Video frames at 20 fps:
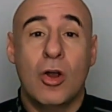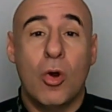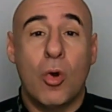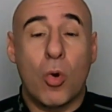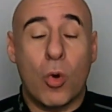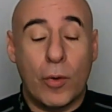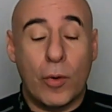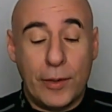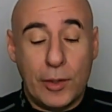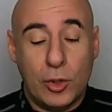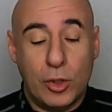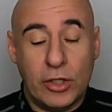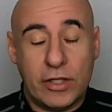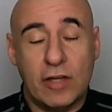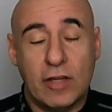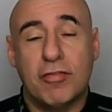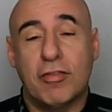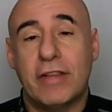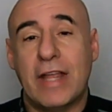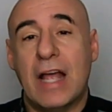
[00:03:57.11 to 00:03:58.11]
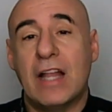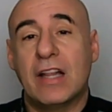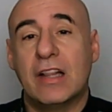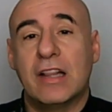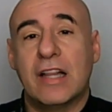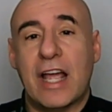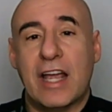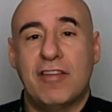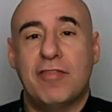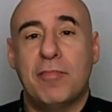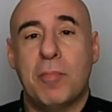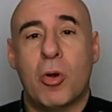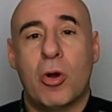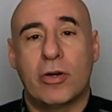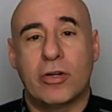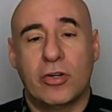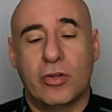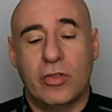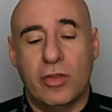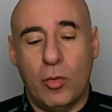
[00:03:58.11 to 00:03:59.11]
Or are you looking for that life
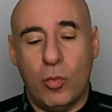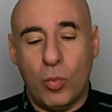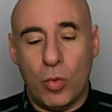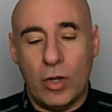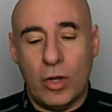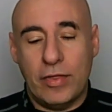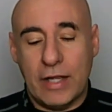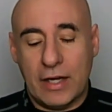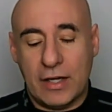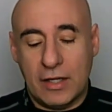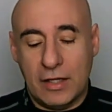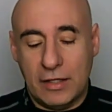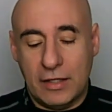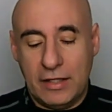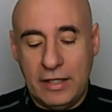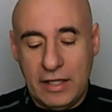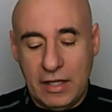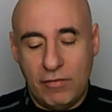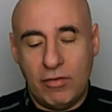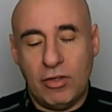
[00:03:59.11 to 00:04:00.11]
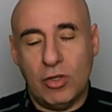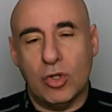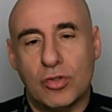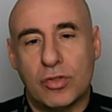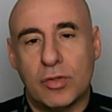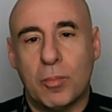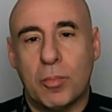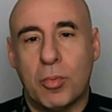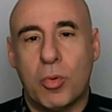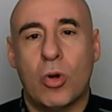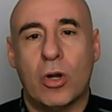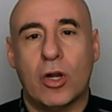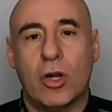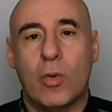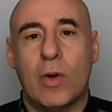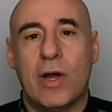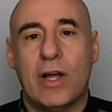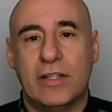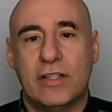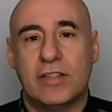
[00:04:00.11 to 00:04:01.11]
partner, that one that can give you important
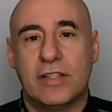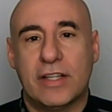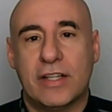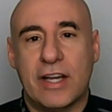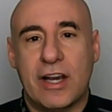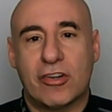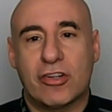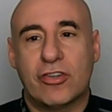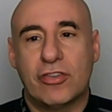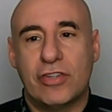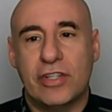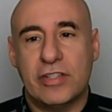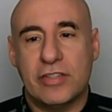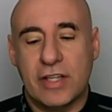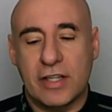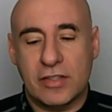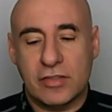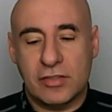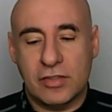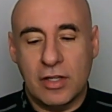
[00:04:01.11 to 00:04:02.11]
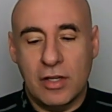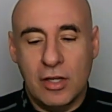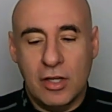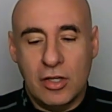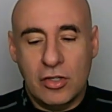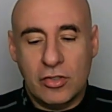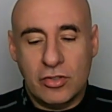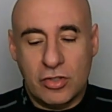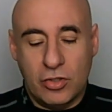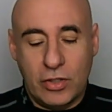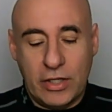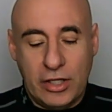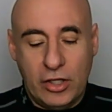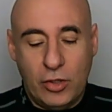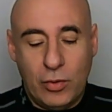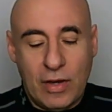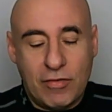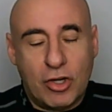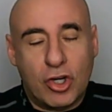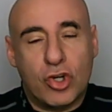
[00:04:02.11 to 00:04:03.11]
qualities and characteristics so that
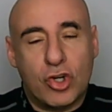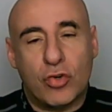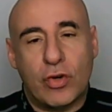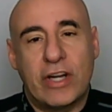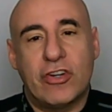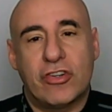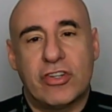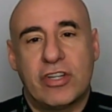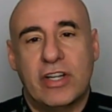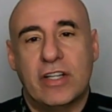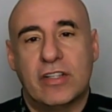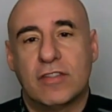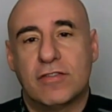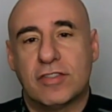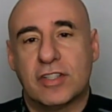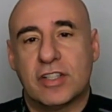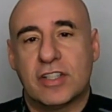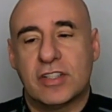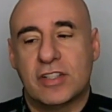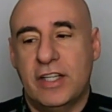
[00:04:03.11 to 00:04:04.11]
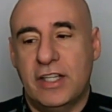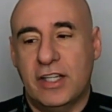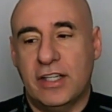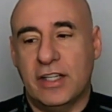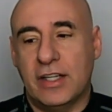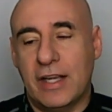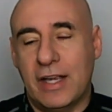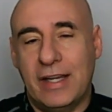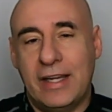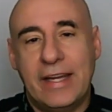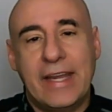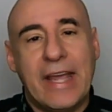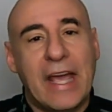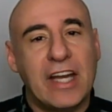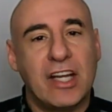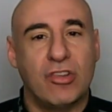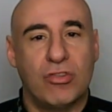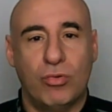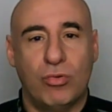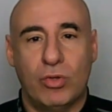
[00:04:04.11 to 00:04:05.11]
you have a greater chance of succeeding and
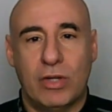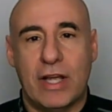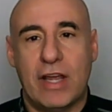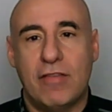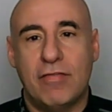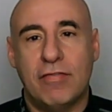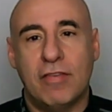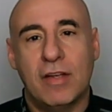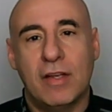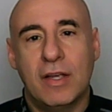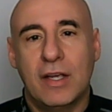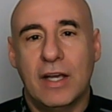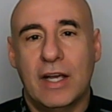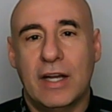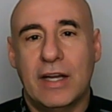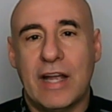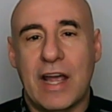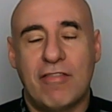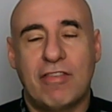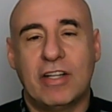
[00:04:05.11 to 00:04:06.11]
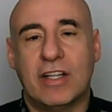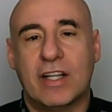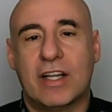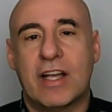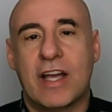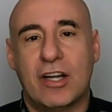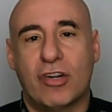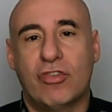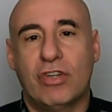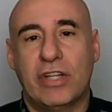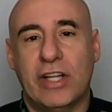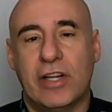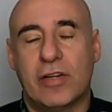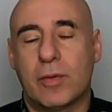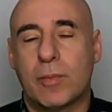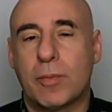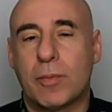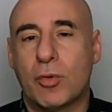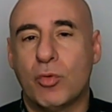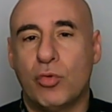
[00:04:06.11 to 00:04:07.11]
getting through life and having the kind of
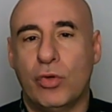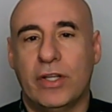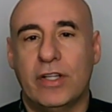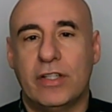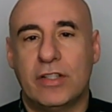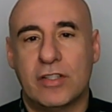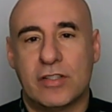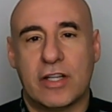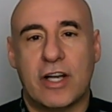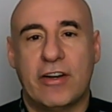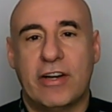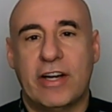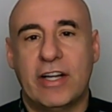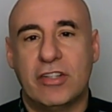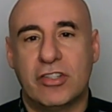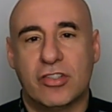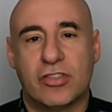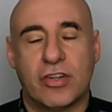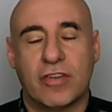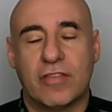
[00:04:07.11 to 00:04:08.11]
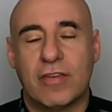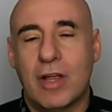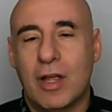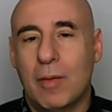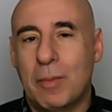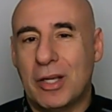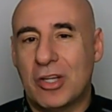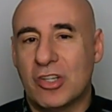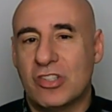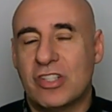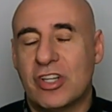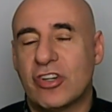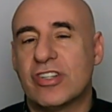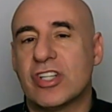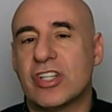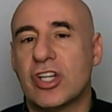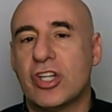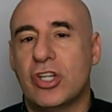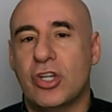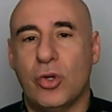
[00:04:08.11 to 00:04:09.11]
relationship you really desire and deserve? Because there is
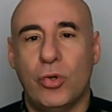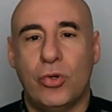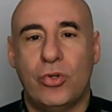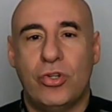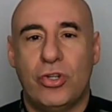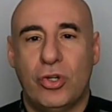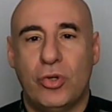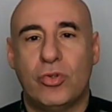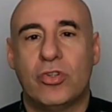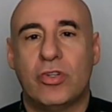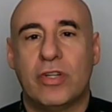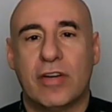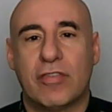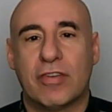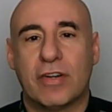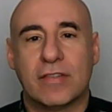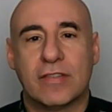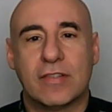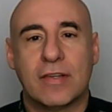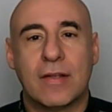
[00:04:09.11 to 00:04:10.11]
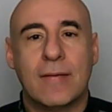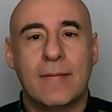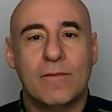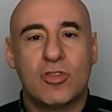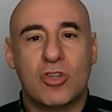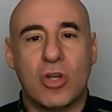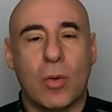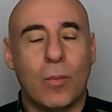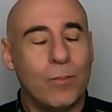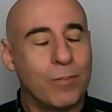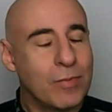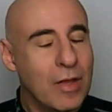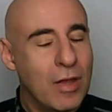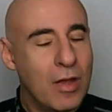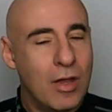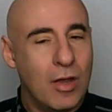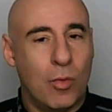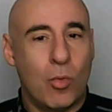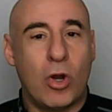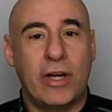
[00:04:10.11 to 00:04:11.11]
a huge, huge difference. So
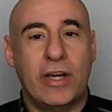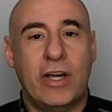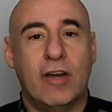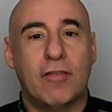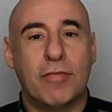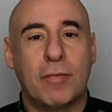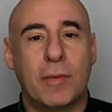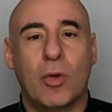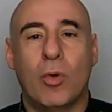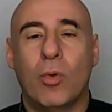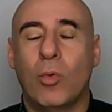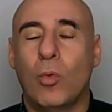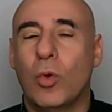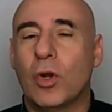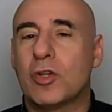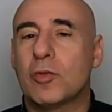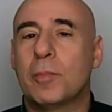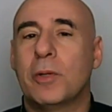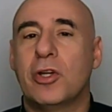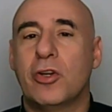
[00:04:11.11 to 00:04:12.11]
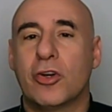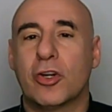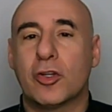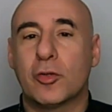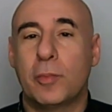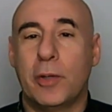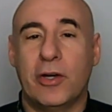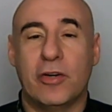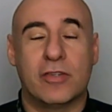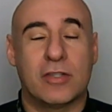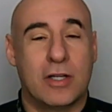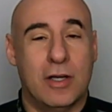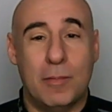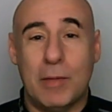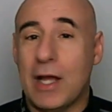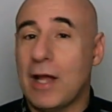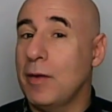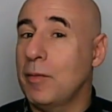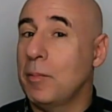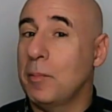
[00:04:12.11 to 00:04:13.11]
I want to hear from you. What's been your experience? Come
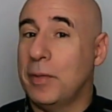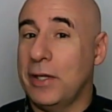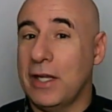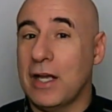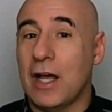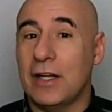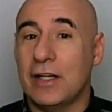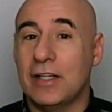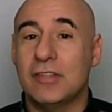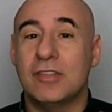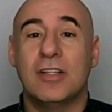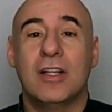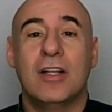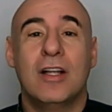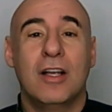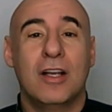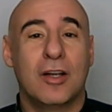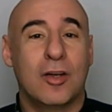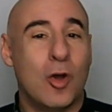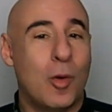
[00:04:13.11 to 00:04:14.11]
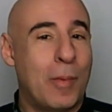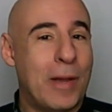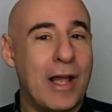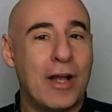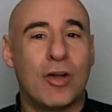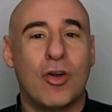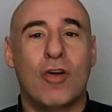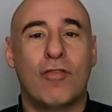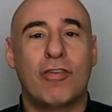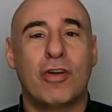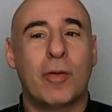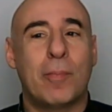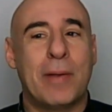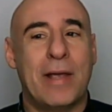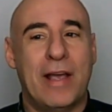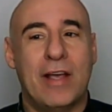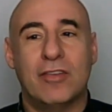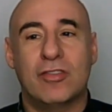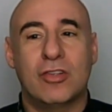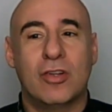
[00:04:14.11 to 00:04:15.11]
on, be honest. Go back over your
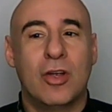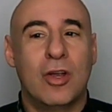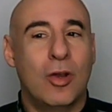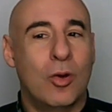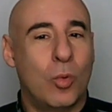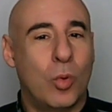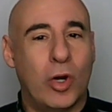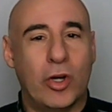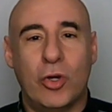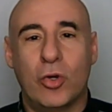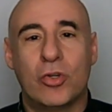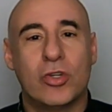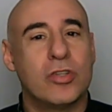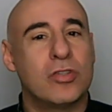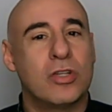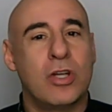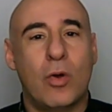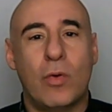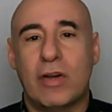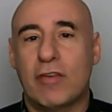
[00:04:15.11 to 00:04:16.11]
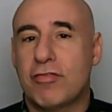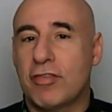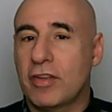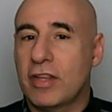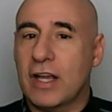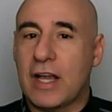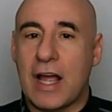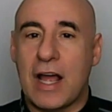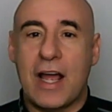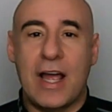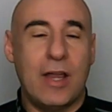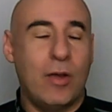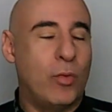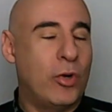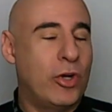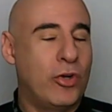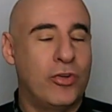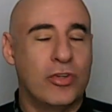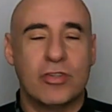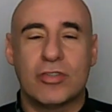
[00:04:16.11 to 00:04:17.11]
past. Were you just going for the guy? Were
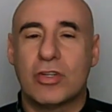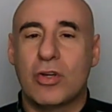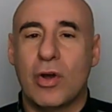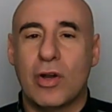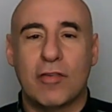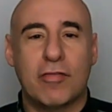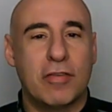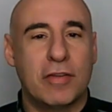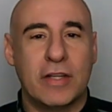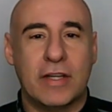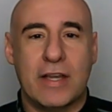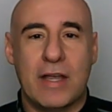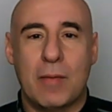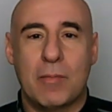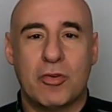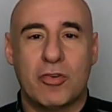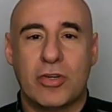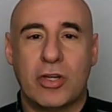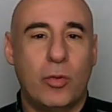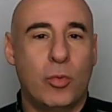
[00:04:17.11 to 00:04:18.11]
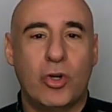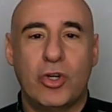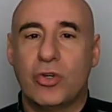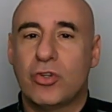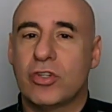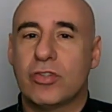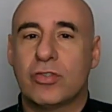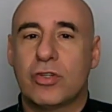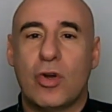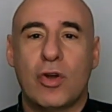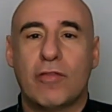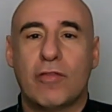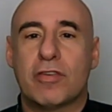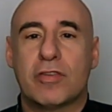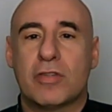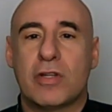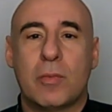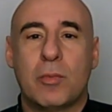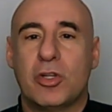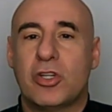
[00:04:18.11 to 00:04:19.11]
you just going for the chemistry? Were you just going for
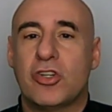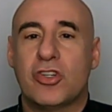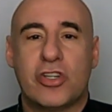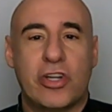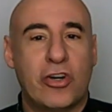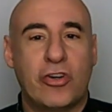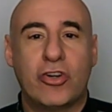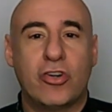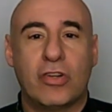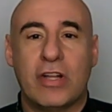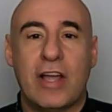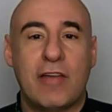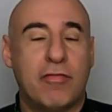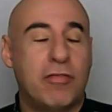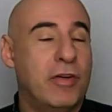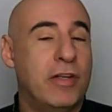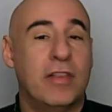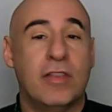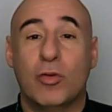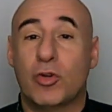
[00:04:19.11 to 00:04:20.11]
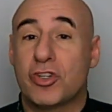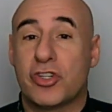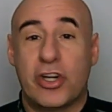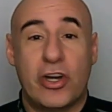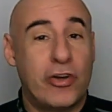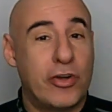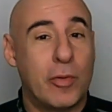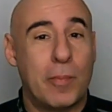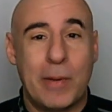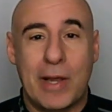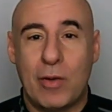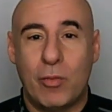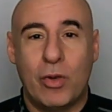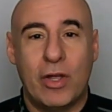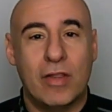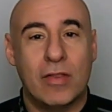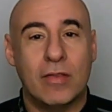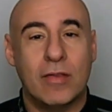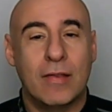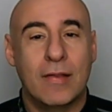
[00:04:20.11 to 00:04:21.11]
someone to share your life with or share your bed
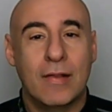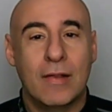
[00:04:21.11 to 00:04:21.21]
with?